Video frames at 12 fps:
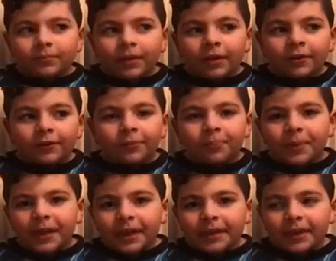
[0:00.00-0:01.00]
his
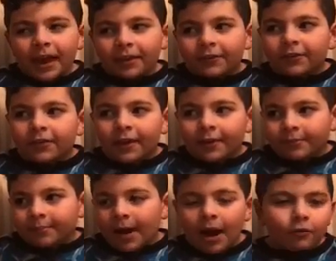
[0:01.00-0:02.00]
speed and,
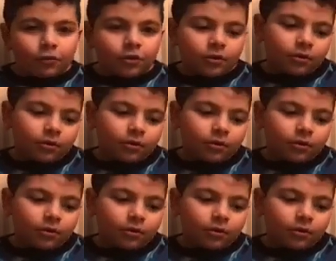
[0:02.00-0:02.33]
and power.